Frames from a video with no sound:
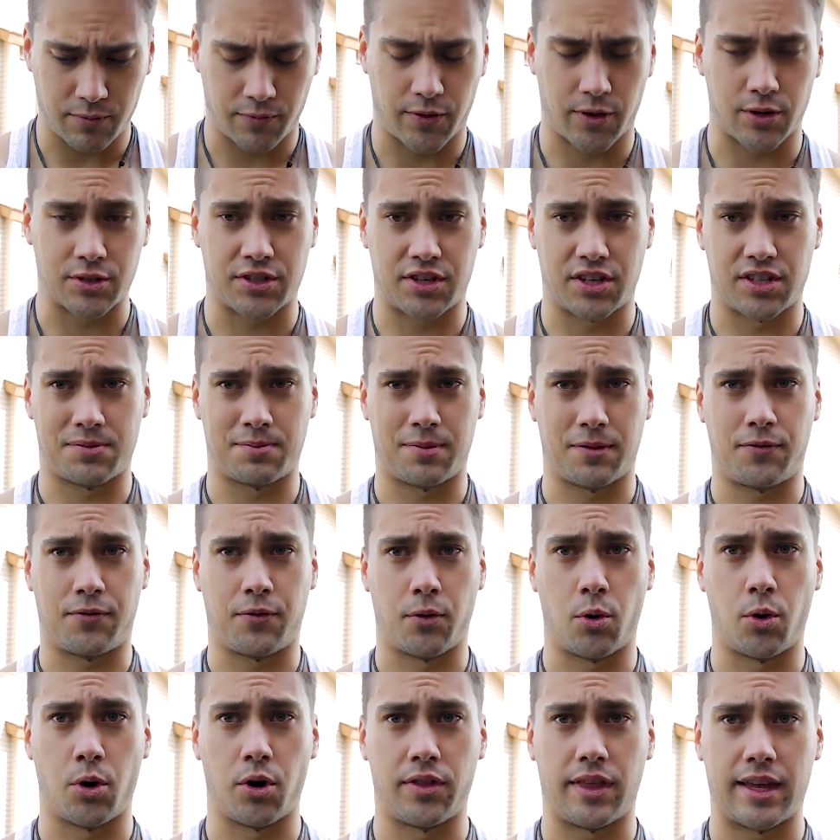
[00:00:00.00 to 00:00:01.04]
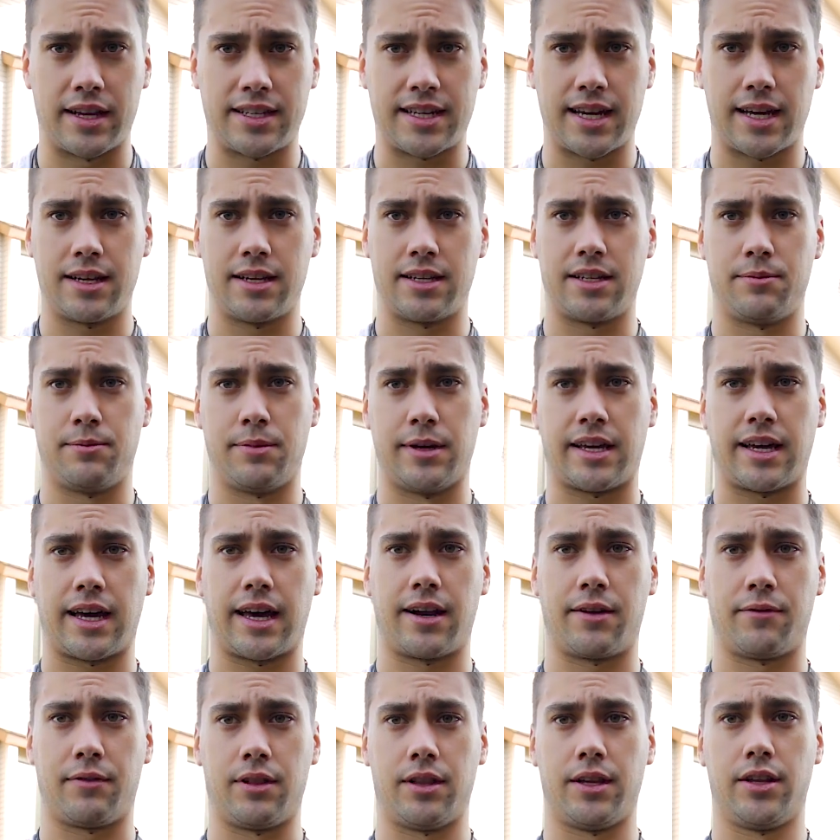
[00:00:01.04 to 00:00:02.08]
versus before they tended to be
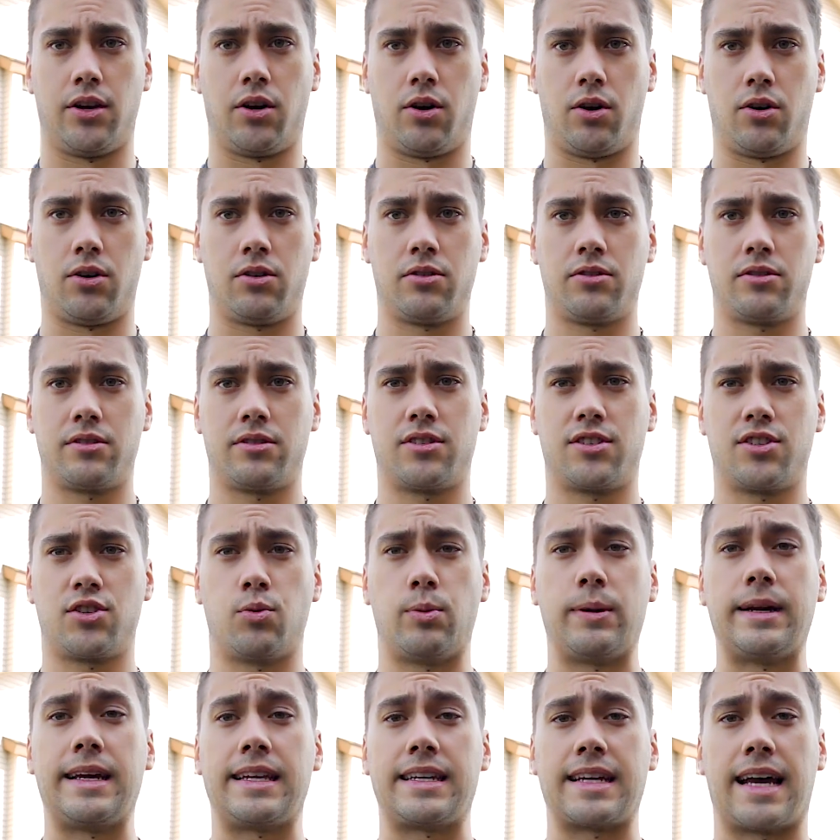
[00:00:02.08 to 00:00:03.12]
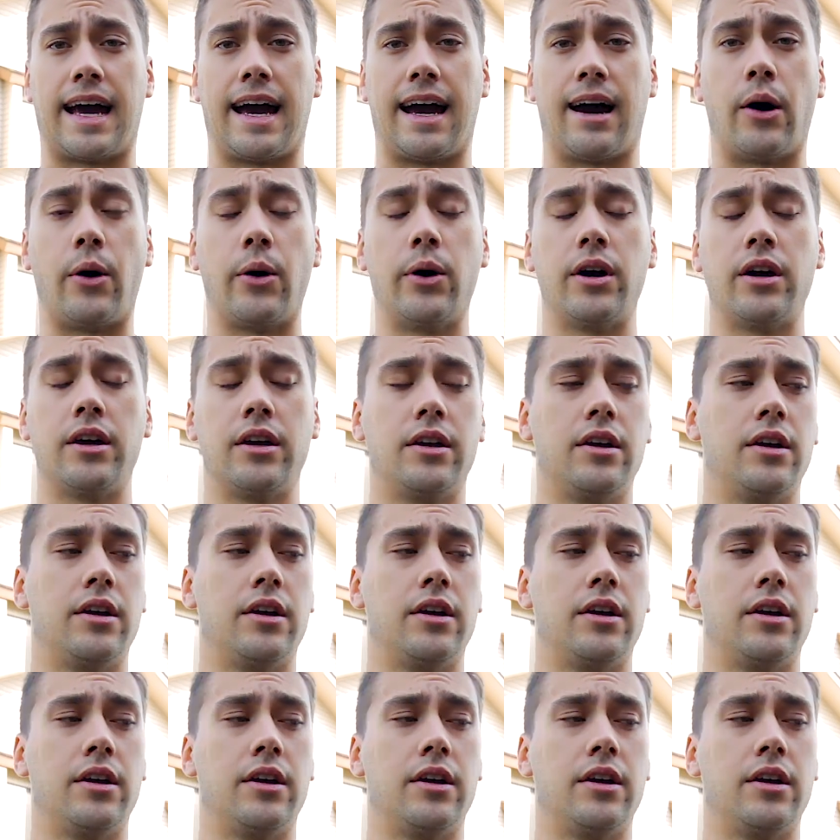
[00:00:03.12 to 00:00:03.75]
kind of a little tweaked out.